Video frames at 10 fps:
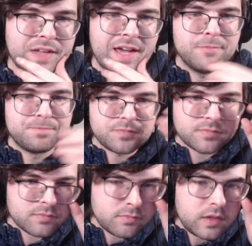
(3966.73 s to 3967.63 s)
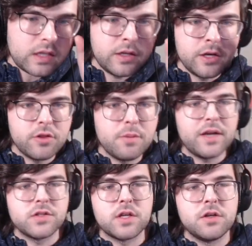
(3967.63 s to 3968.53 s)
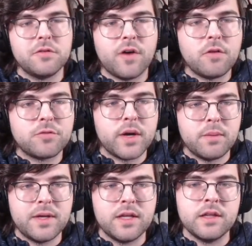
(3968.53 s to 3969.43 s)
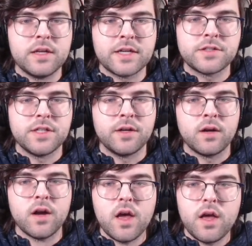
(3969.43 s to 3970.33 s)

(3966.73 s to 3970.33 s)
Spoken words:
And you know, the meta is going to evolve quite a bit in the next year.